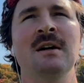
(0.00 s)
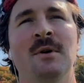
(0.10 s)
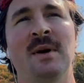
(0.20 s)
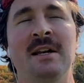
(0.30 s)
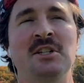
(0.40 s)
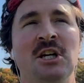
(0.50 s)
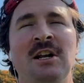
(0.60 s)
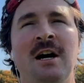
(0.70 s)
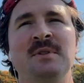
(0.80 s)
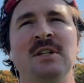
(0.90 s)
but we had a chicken
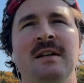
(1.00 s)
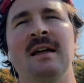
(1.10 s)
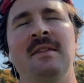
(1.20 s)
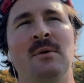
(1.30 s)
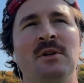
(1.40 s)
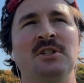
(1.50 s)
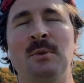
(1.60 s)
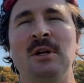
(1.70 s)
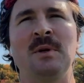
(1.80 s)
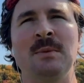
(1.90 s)
option, and there were so
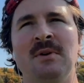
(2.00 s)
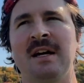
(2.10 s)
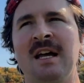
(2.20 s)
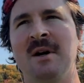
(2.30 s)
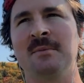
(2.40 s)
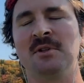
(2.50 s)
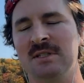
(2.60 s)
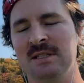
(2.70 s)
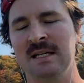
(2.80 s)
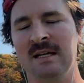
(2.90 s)
many people that came up to
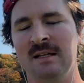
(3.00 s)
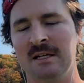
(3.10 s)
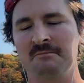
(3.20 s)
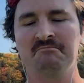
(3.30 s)
us and said, like,